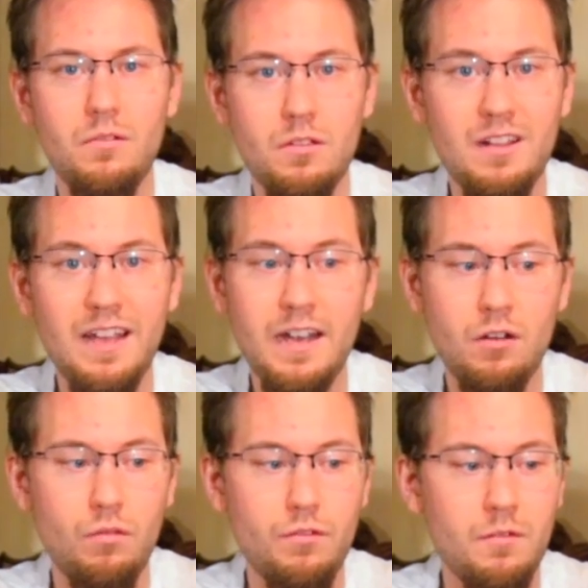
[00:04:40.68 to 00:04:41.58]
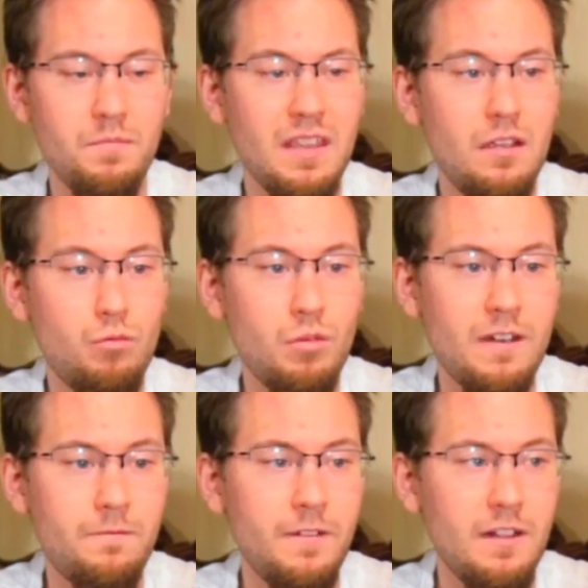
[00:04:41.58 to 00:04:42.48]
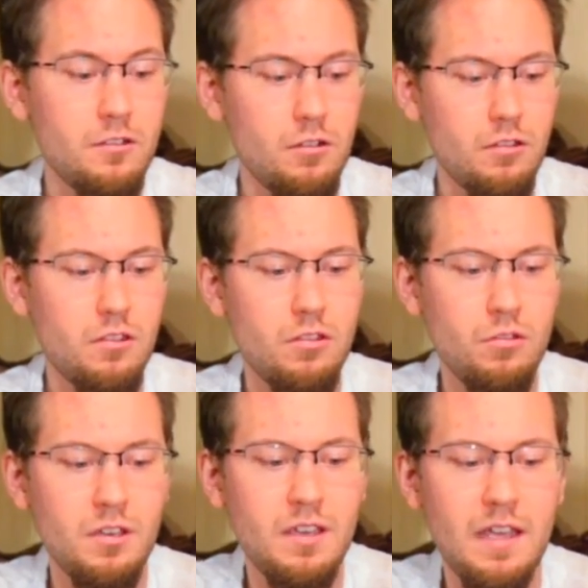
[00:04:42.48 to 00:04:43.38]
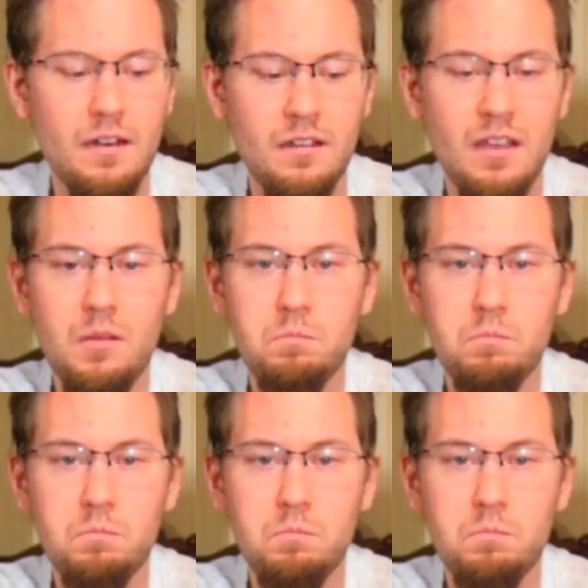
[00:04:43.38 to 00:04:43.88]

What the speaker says: slide over red filters so you can